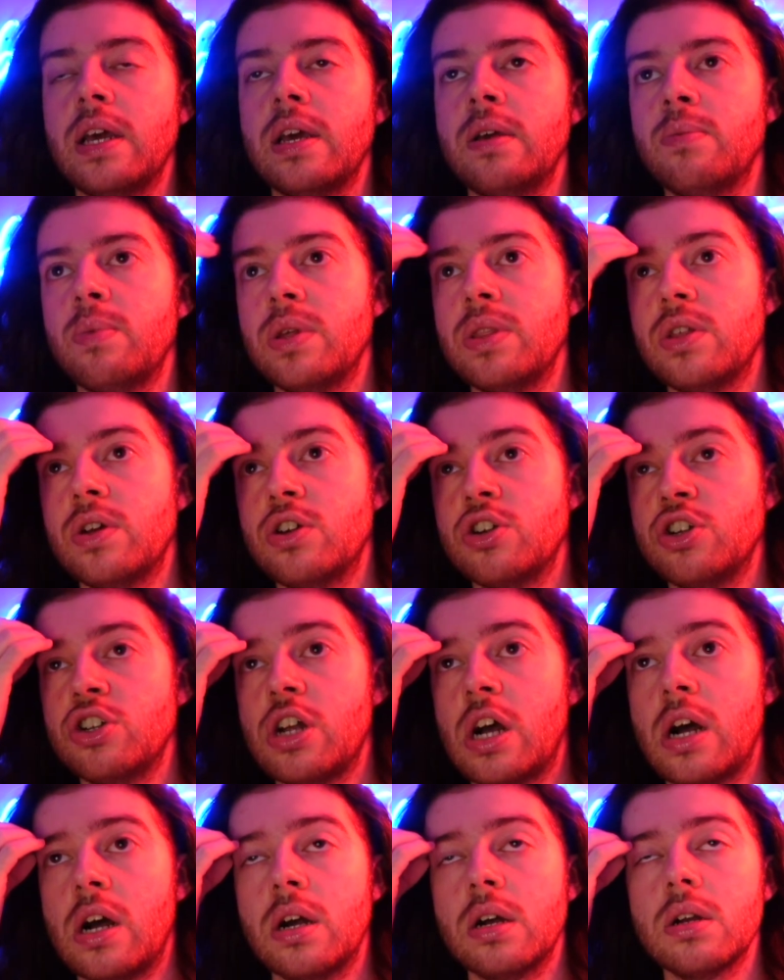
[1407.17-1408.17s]
And when there's
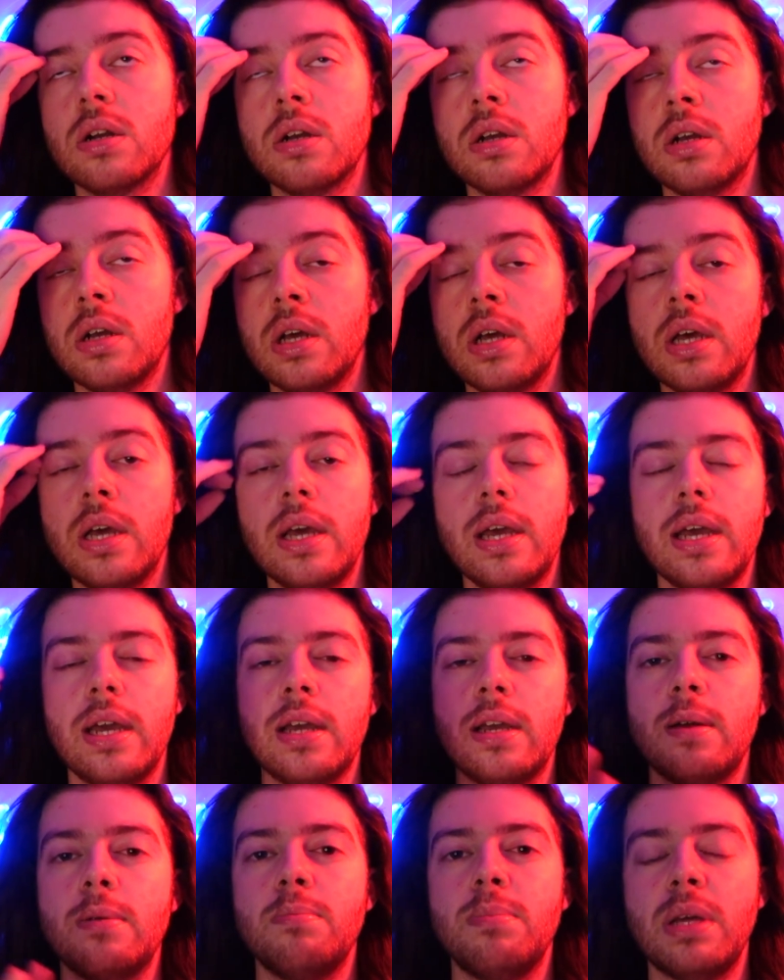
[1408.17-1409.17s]
shock, it
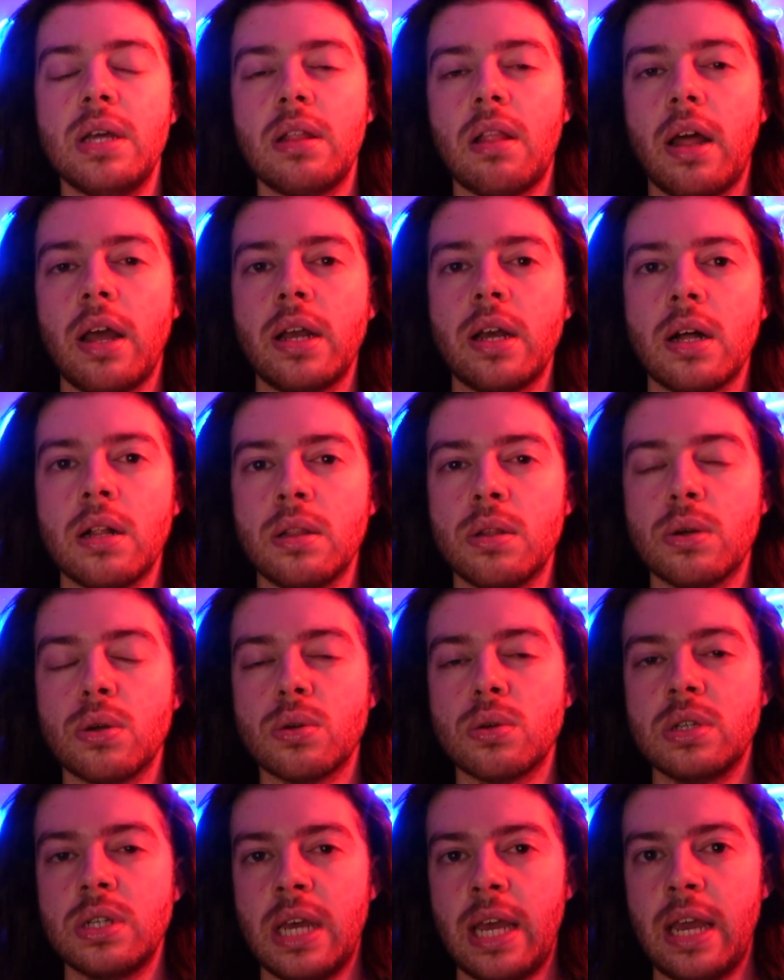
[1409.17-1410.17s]
can be like a
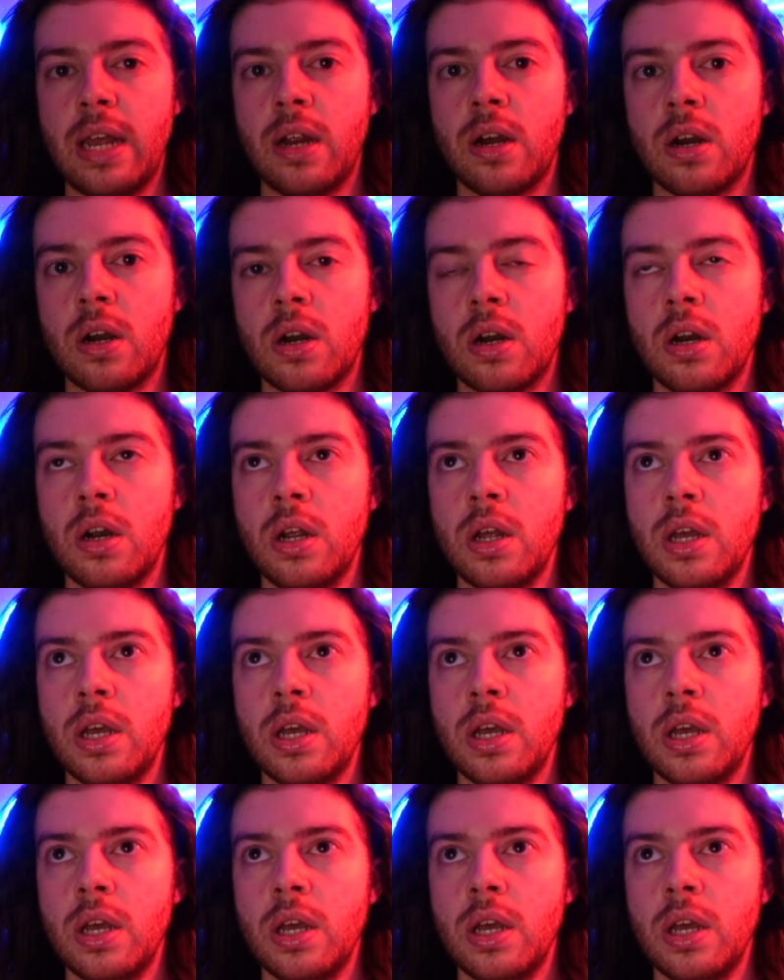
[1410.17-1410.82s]
little tear